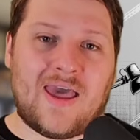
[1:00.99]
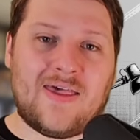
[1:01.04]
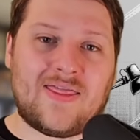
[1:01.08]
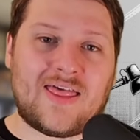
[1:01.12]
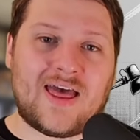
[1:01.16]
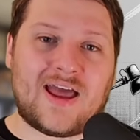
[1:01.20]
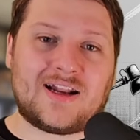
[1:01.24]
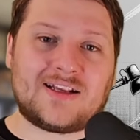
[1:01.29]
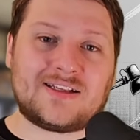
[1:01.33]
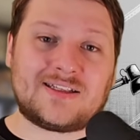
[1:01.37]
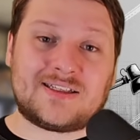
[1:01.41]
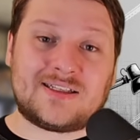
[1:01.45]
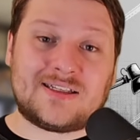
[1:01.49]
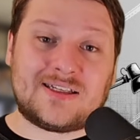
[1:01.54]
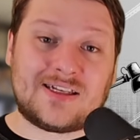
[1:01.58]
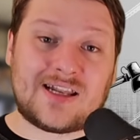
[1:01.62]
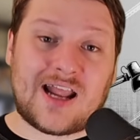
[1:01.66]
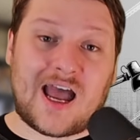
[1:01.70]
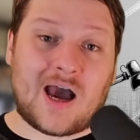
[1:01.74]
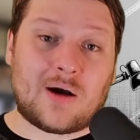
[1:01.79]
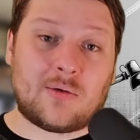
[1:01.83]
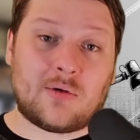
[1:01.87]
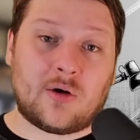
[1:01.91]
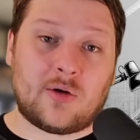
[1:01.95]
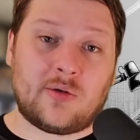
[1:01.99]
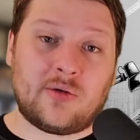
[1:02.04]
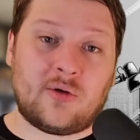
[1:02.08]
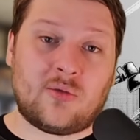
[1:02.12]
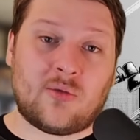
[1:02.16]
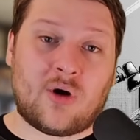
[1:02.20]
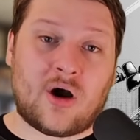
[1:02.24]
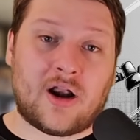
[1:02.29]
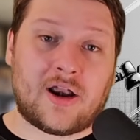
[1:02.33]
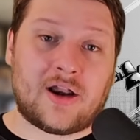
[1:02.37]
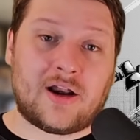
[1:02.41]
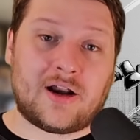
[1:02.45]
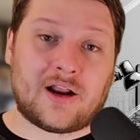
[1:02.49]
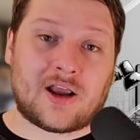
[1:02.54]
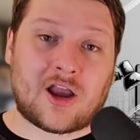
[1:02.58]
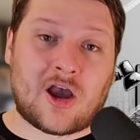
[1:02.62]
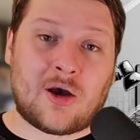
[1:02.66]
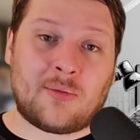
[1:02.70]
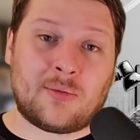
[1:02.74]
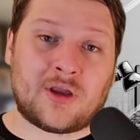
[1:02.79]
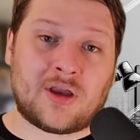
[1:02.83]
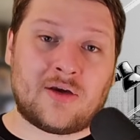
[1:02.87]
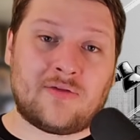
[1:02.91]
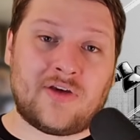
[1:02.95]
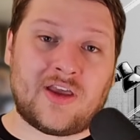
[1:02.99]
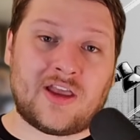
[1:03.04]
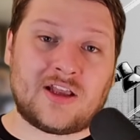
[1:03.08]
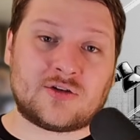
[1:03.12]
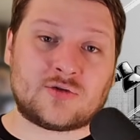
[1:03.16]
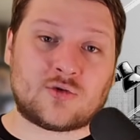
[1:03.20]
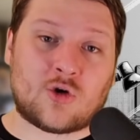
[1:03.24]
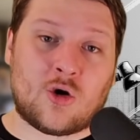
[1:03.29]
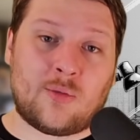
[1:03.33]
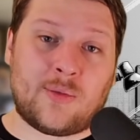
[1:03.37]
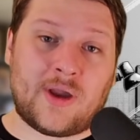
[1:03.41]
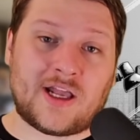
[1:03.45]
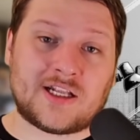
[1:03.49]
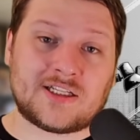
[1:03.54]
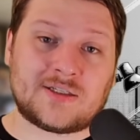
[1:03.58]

that is not what we want in a coming-of-age romance,